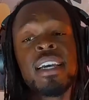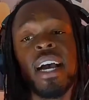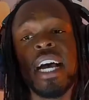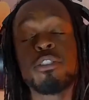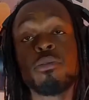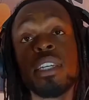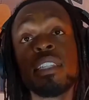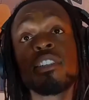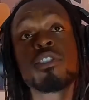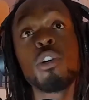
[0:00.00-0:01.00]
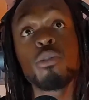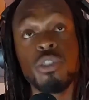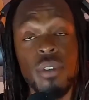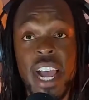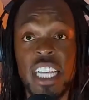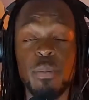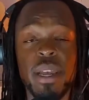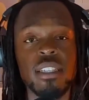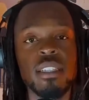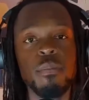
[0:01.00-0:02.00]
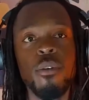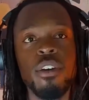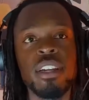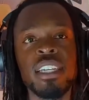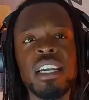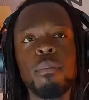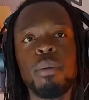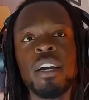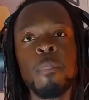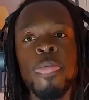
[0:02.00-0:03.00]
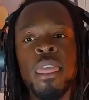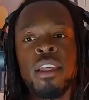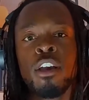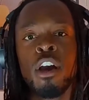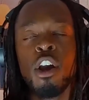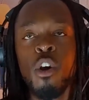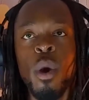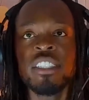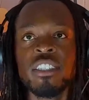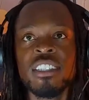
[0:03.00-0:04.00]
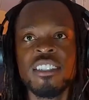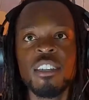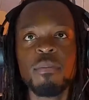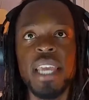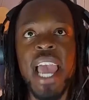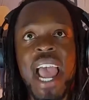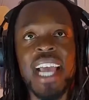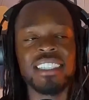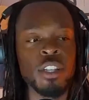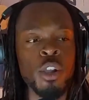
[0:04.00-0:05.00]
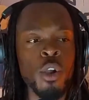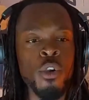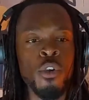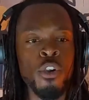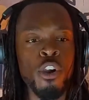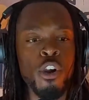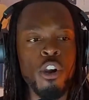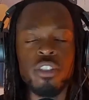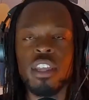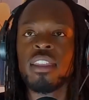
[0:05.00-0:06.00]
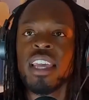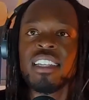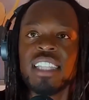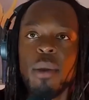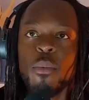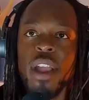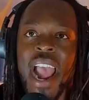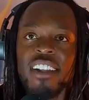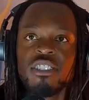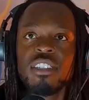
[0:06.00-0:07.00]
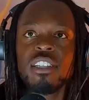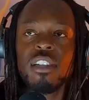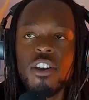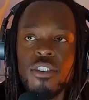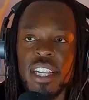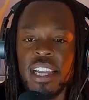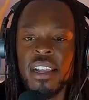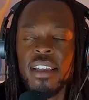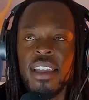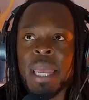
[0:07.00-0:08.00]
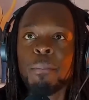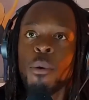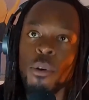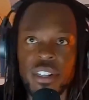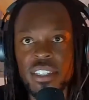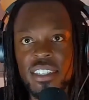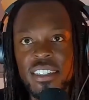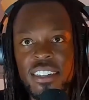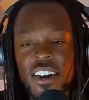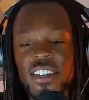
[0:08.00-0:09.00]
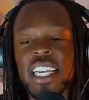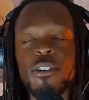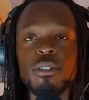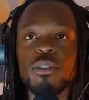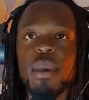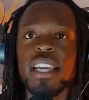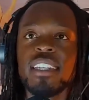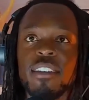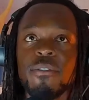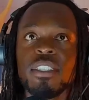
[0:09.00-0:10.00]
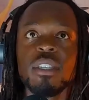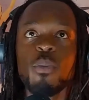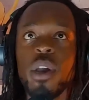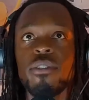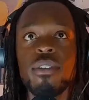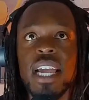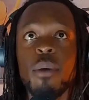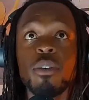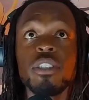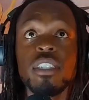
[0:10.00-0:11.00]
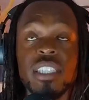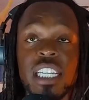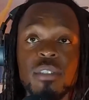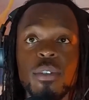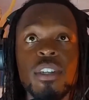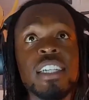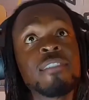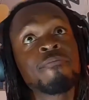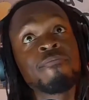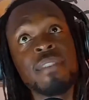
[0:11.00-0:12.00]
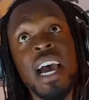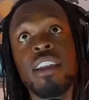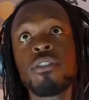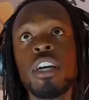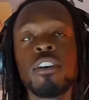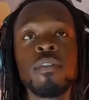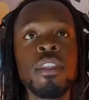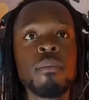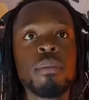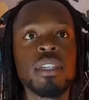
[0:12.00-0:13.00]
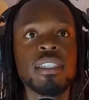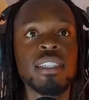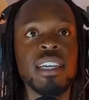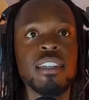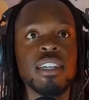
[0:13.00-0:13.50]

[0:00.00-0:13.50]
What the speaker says: I do think the social aspect is important. But a question should be asked, are the things that we're actually learning important? Are they going to make a difference in whether or not we're successful? I don't know. But let's take a look